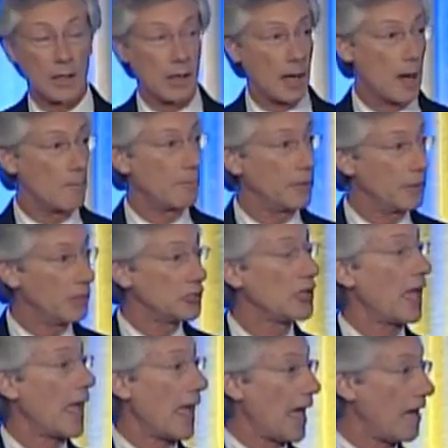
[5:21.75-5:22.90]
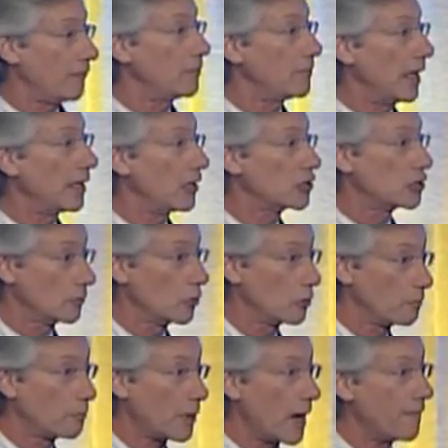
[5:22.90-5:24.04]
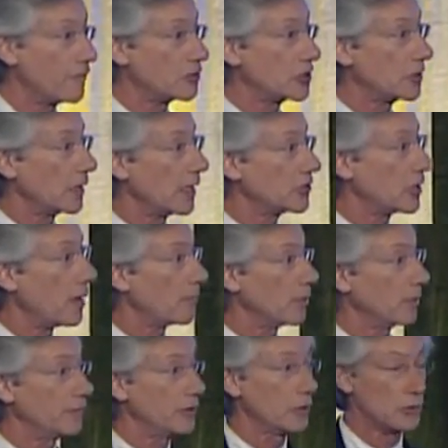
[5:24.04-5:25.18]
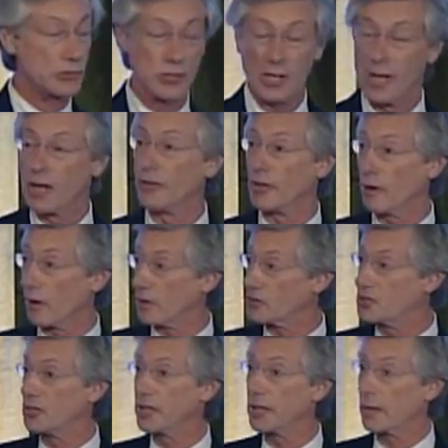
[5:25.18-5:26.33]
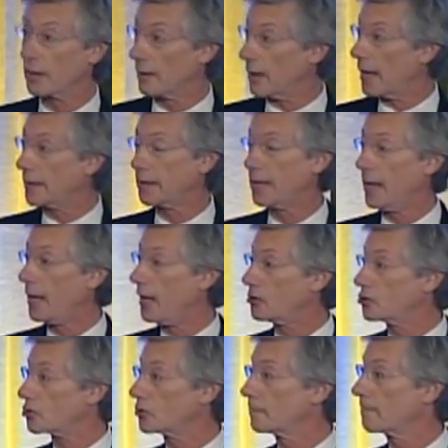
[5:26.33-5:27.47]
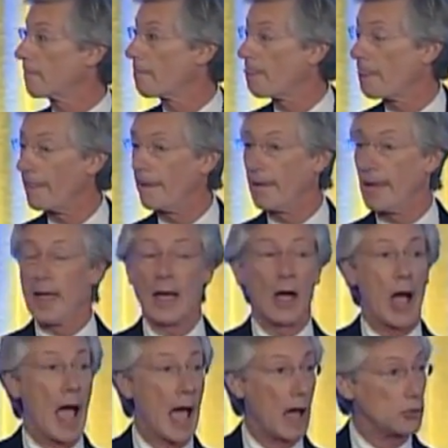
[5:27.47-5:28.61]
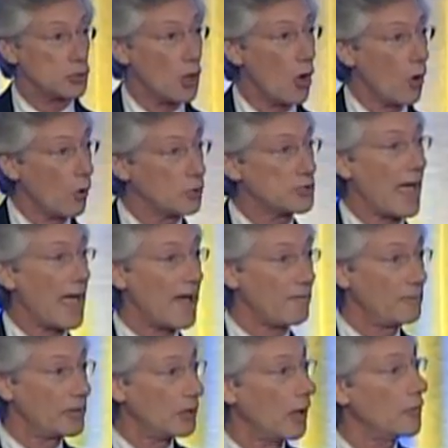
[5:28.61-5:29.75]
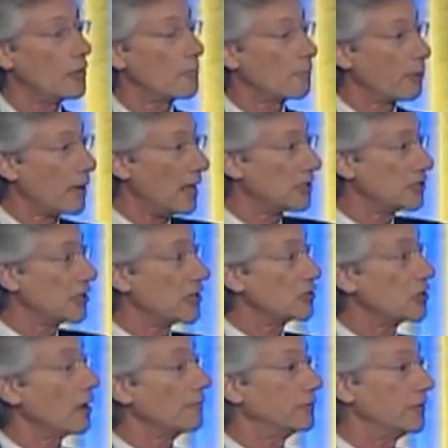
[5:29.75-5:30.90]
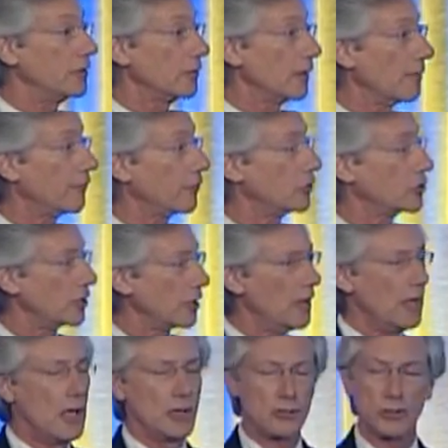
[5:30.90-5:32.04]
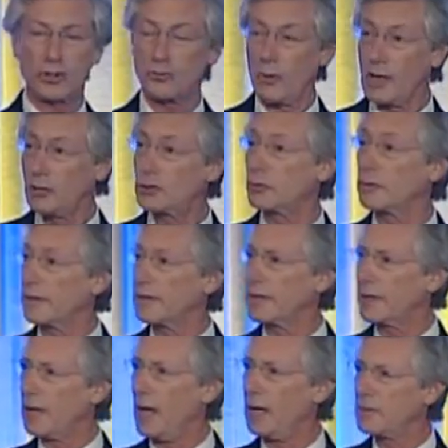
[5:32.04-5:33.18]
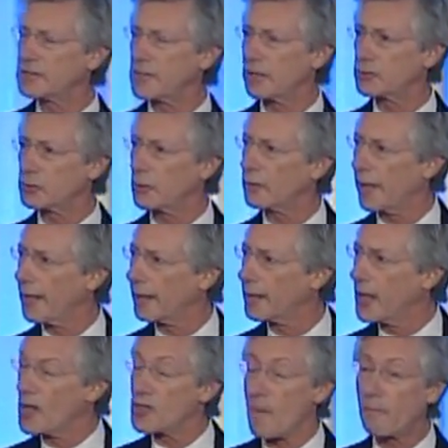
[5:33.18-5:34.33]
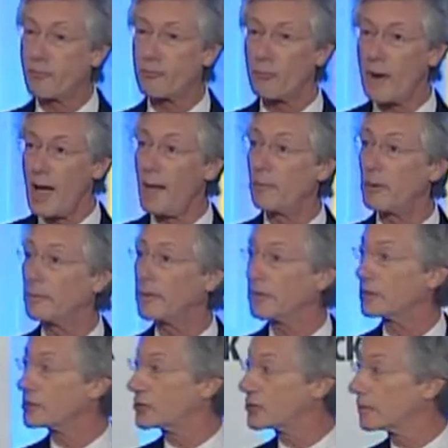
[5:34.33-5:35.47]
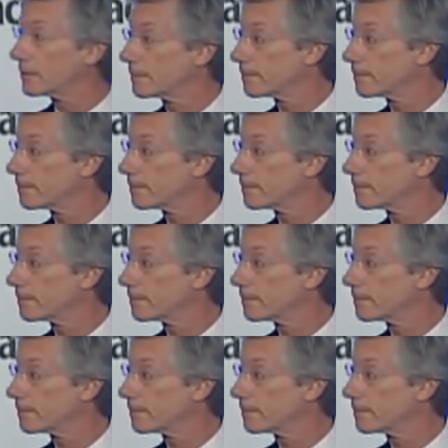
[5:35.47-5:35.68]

Companies have been making some good profits in the last couple of years. They are sitting on a lot of cash. Households have begun the process of deleveraging. So structurally, the economy is actually okay. The problem is